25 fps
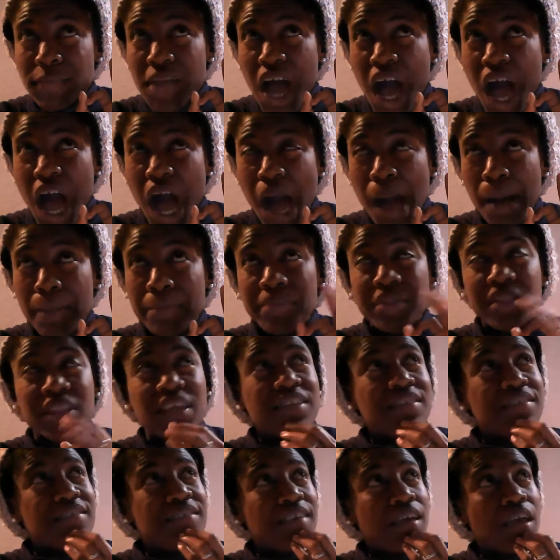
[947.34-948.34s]

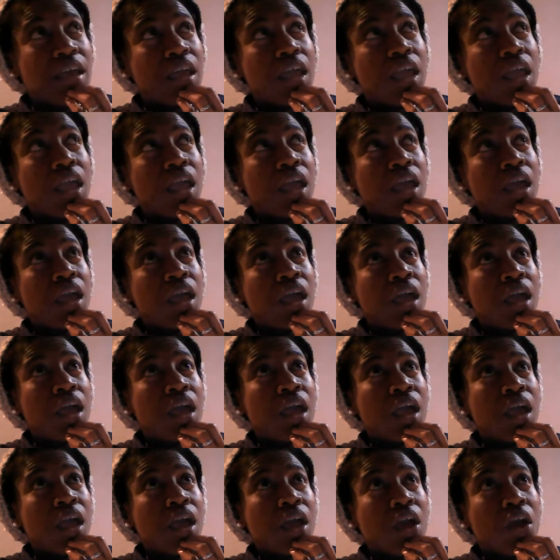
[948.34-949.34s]
let's say,
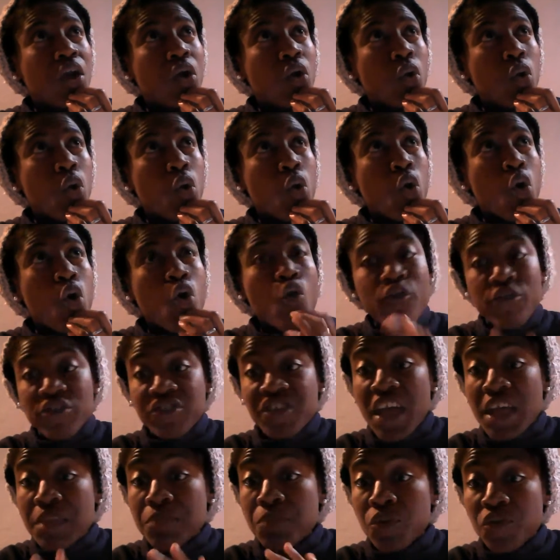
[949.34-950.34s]
over
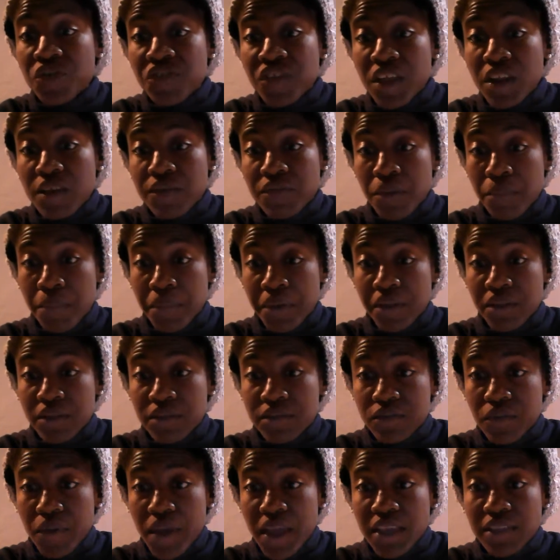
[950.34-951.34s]
10% of the
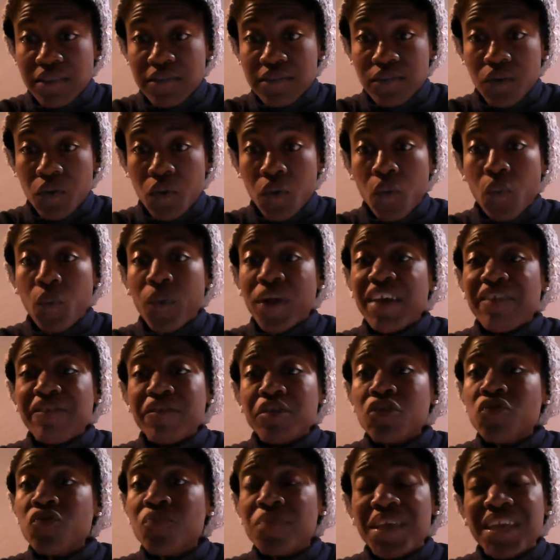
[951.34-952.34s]
bills, right? So whatever
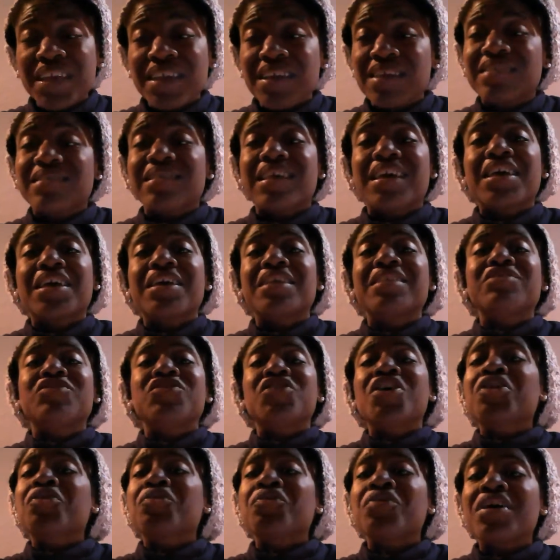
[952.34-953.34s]
you make is like a
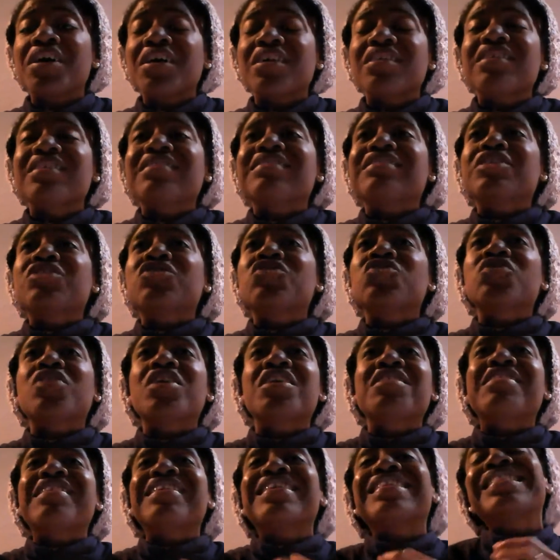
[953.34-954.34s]

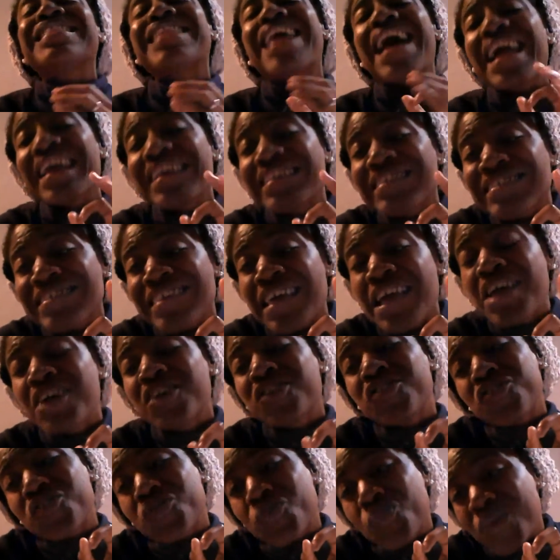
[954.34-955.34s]
nice,
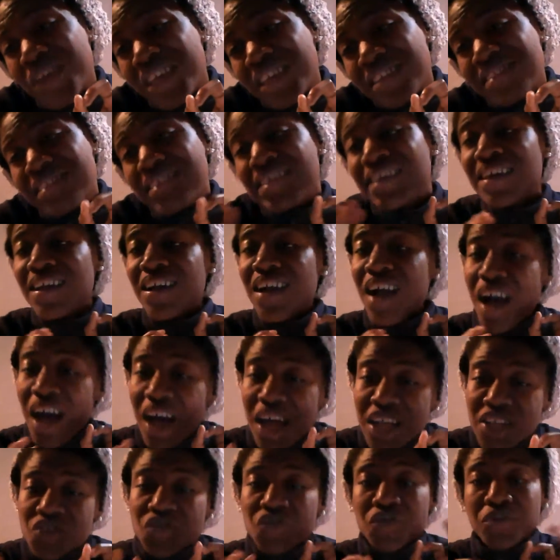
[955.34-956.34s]
sweet
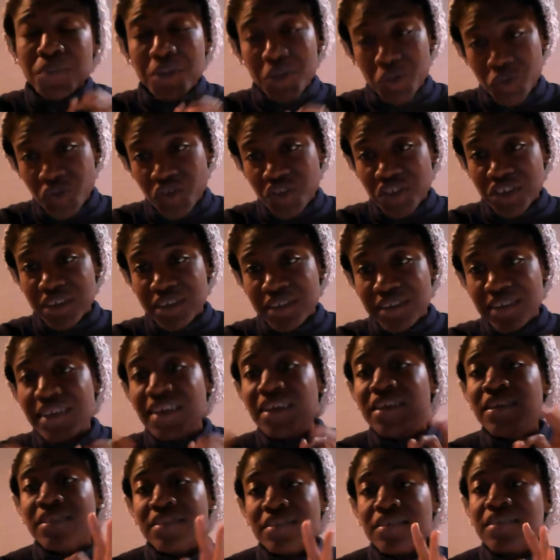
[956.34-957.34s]
contribution
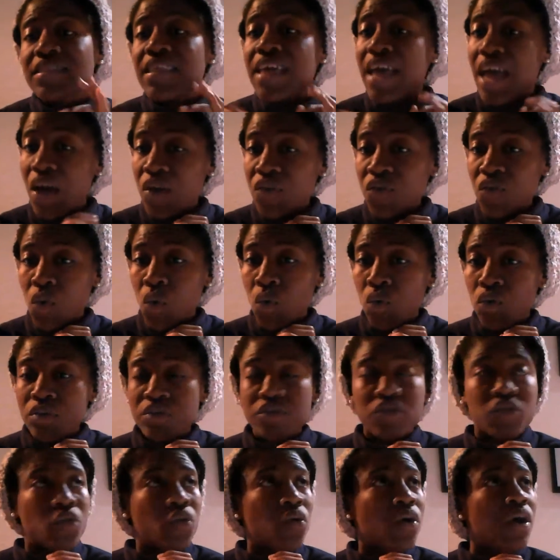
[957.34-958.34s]
to the household.
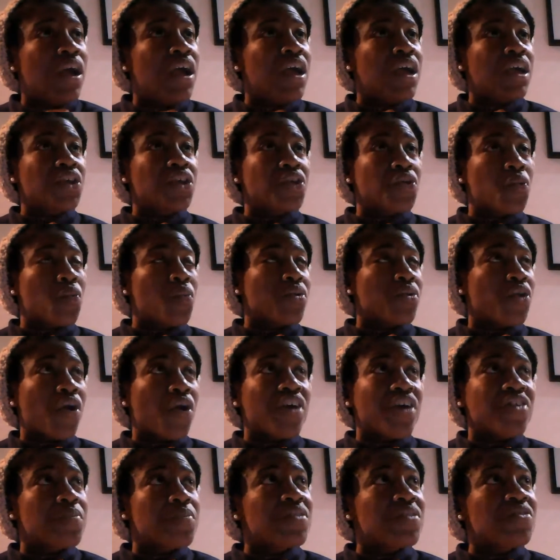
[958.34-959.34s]
So your
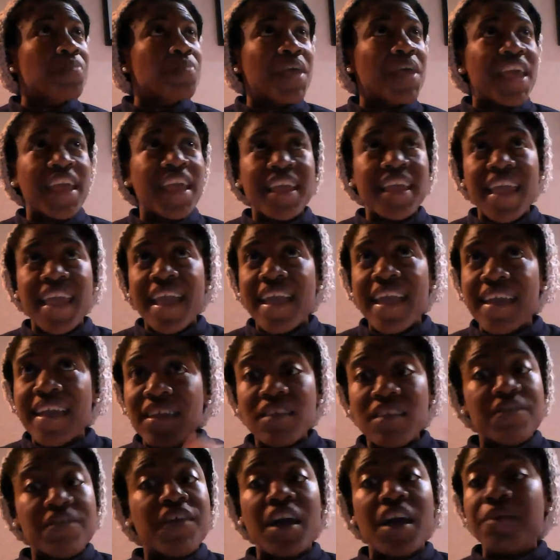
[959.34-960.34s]
husband's paying
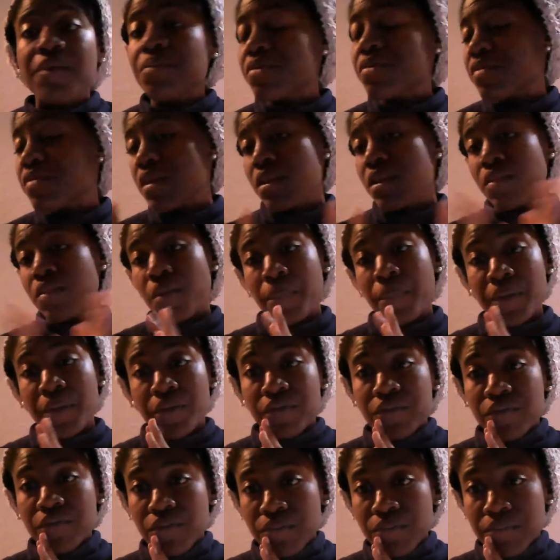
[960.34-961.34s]
85% of the
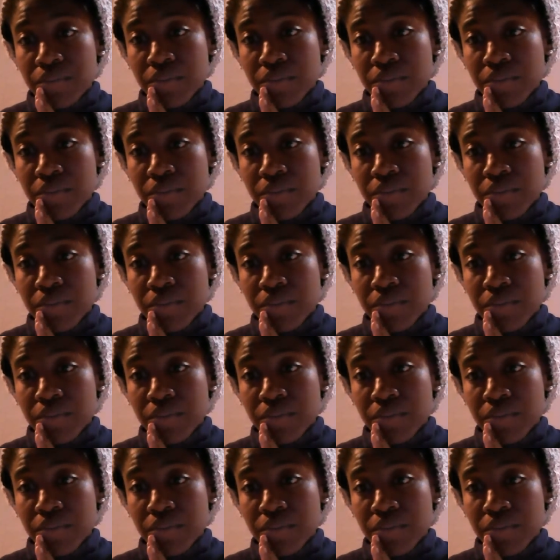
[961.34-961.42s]
bills,